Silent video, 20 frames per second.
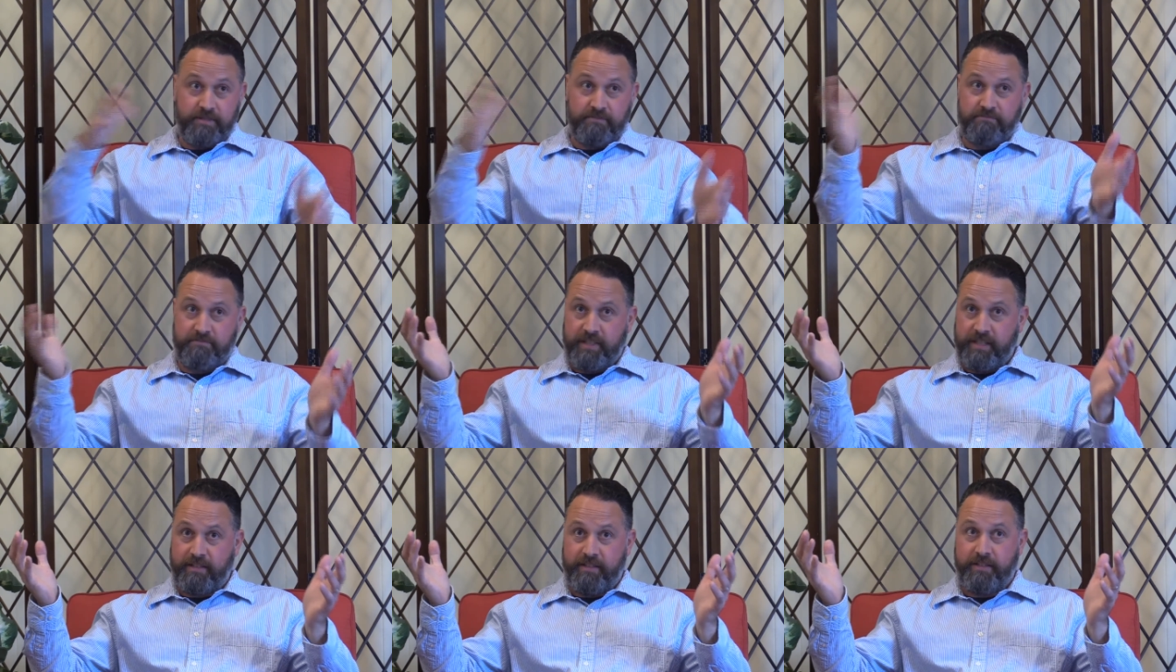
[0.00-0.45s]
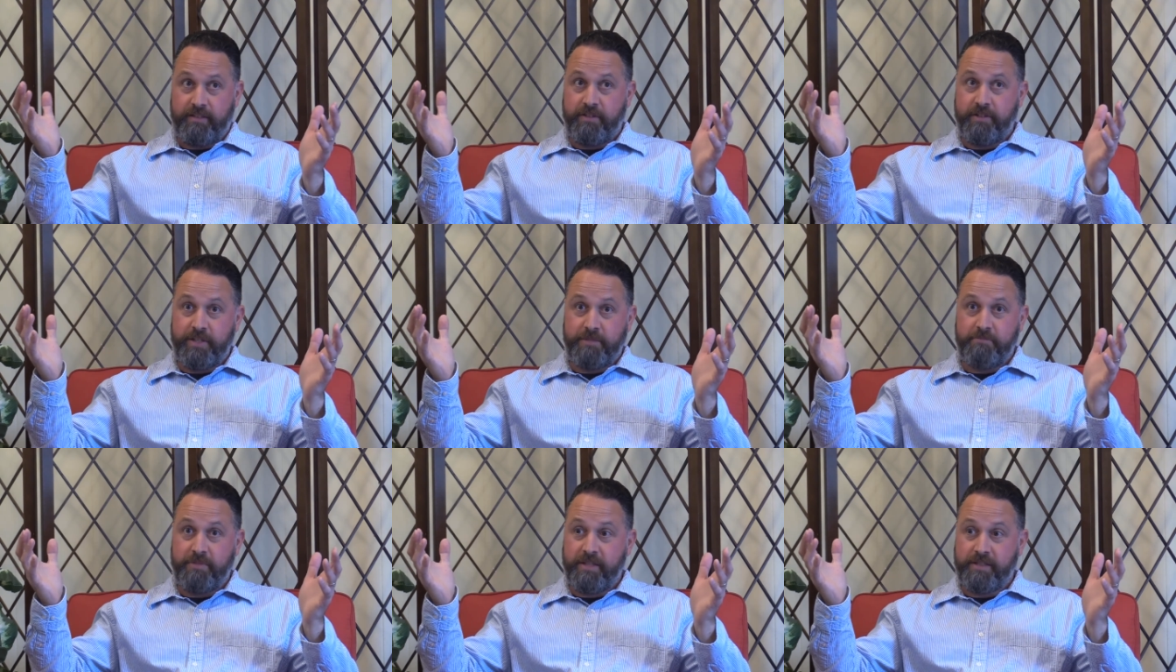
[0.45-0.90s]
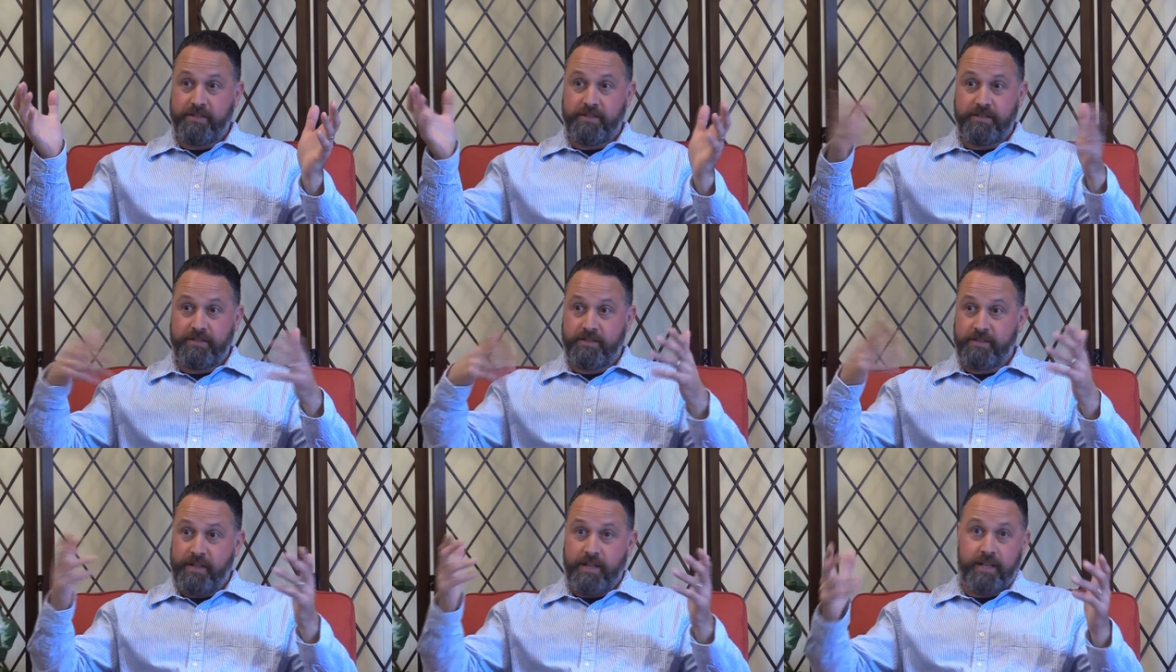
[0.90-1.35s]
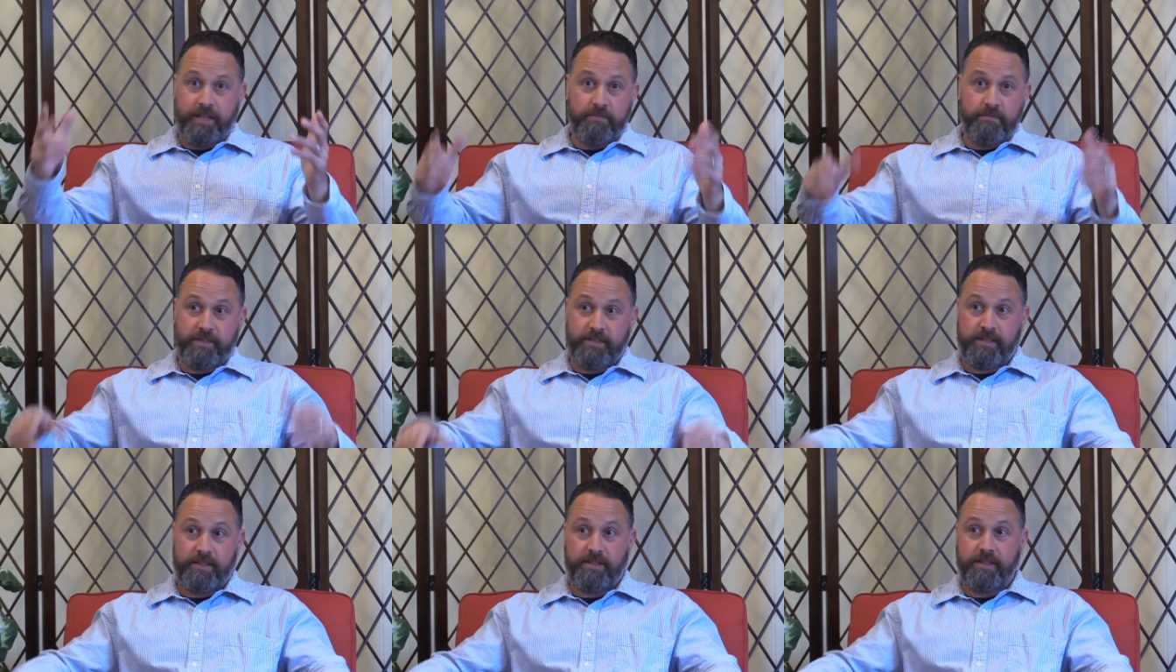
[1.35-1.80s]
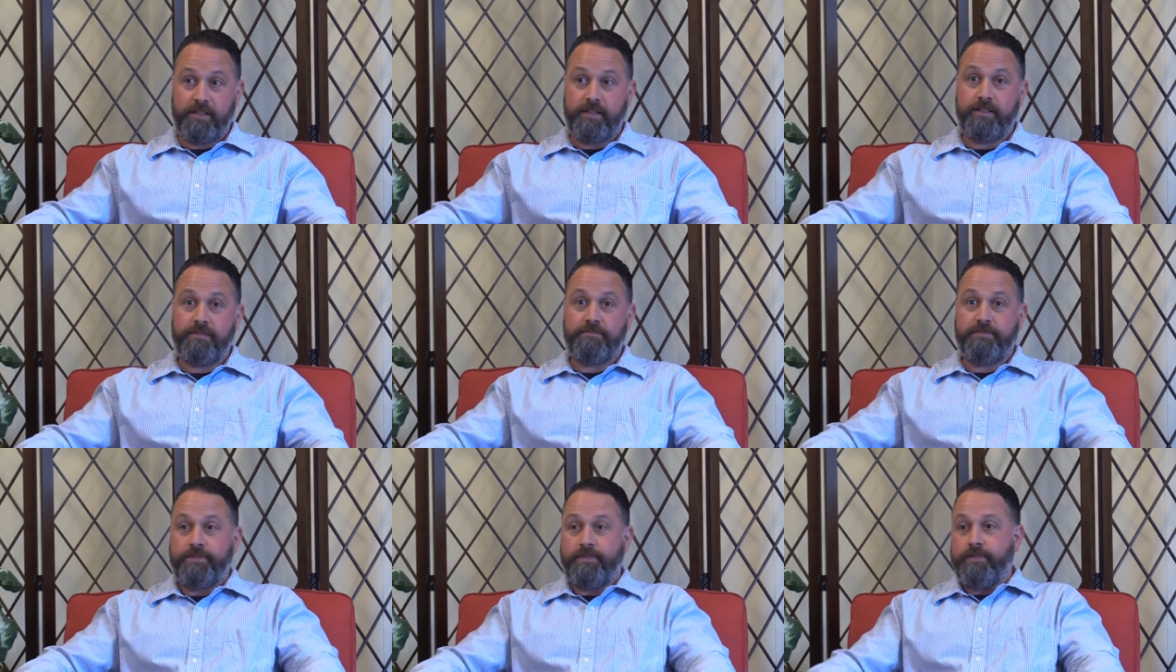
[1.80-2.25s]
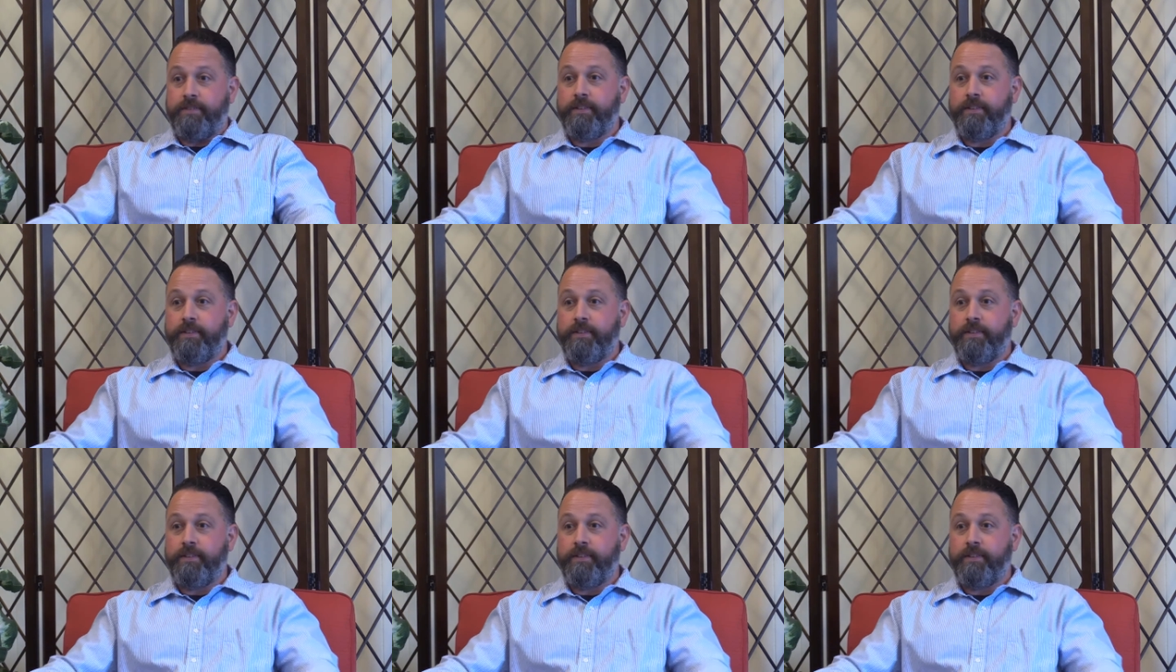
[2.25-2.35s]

Like 30 pictures saying how much they loved